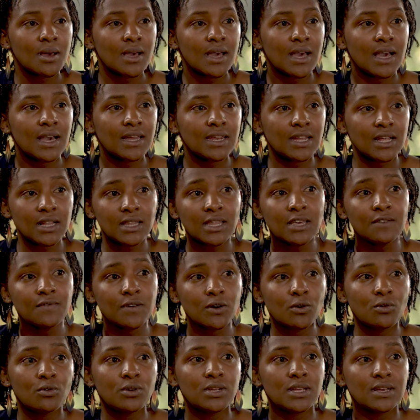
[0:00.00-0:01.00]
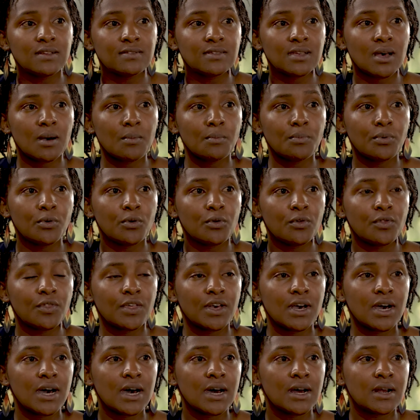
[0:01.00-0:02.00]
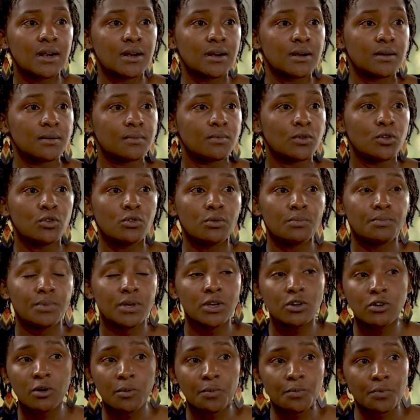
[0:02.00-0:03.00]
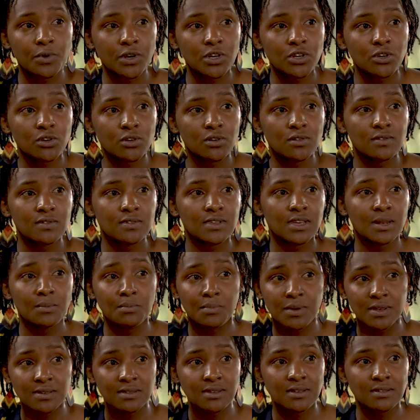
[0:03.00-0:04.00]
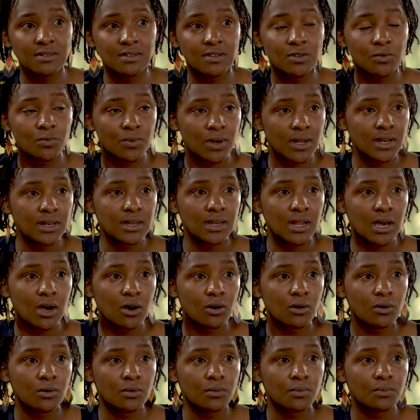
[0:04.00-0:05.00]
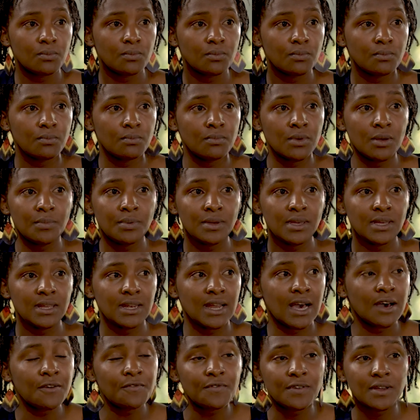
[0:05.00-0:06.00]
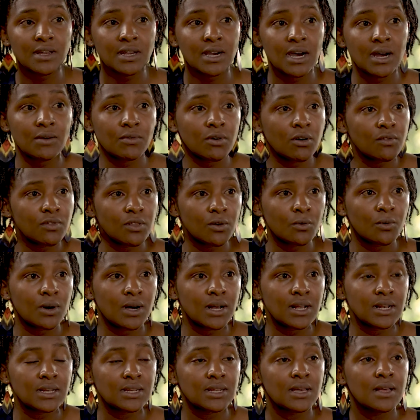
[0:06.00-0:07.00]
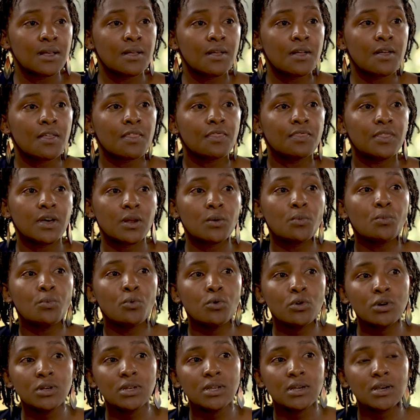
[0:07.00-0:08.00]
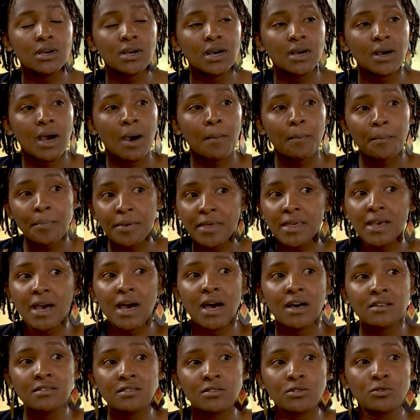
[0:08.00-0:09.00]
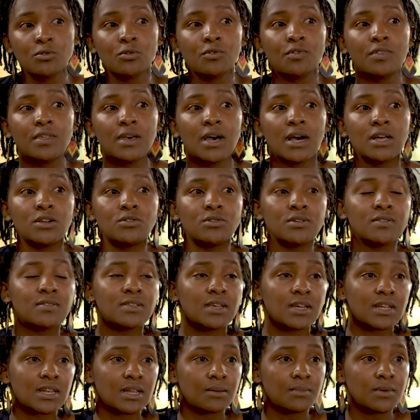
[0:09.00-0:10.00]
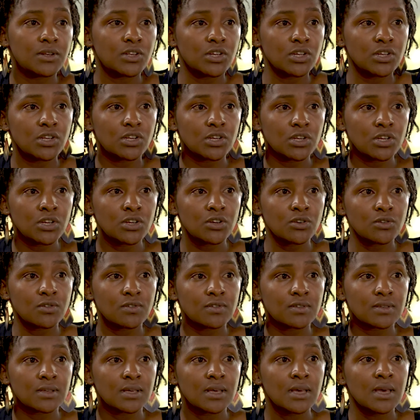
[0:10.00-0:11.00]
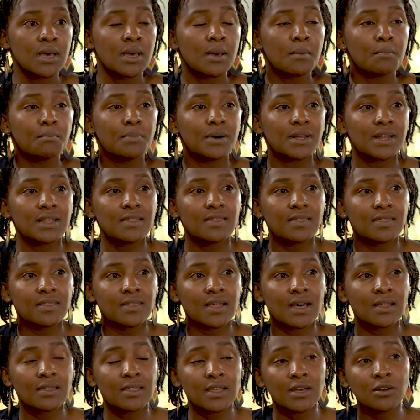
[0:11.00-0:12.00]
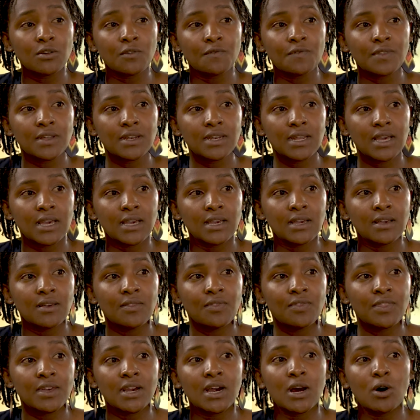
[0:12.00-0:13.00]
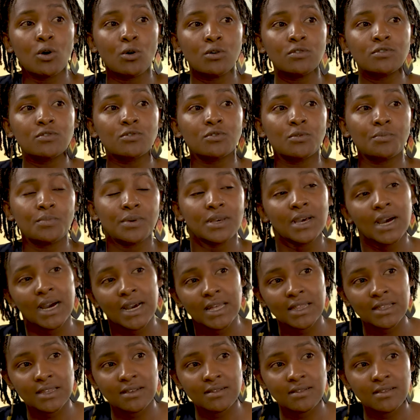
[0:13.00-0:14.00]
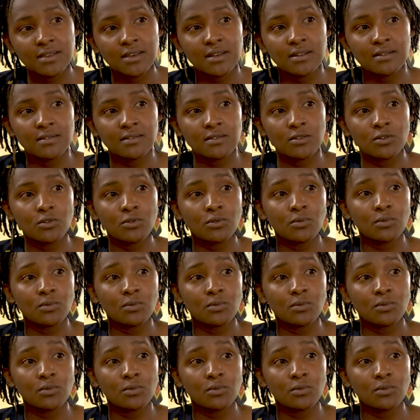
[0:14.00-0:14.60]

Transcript: And I'll give a good example. There are big corporations and businesses right now, maybe in Africa, around the world, that would appear as though they are addressing climate change issues. But at the end of the day, they are also behind the scenes,